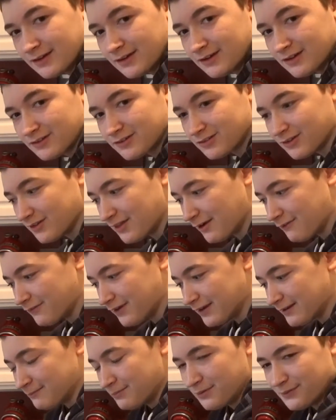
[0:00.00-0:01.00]
so that we
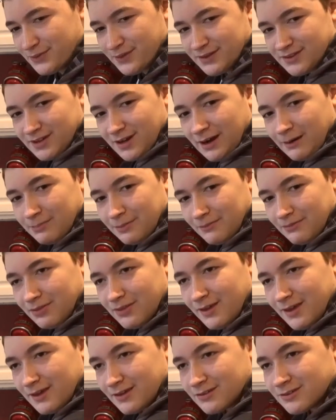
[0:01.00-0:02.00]
can put the top of
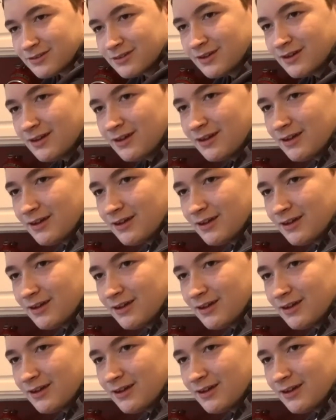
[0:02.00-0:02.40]
this